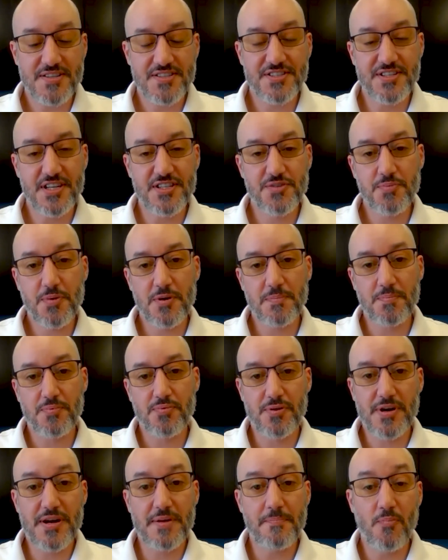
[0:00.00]
Since we're
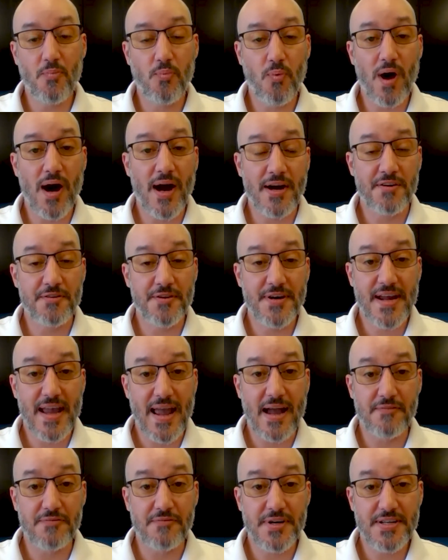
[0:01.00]
pre-wiring
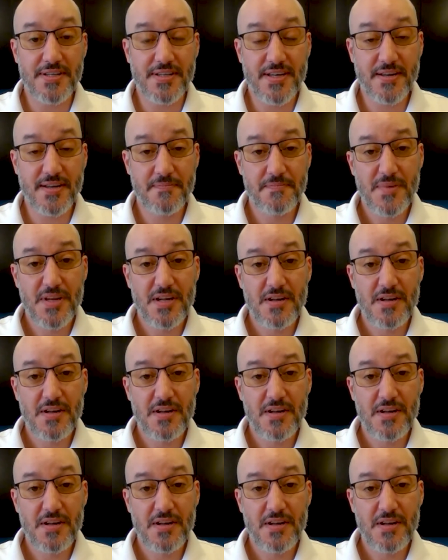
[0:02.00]
everything,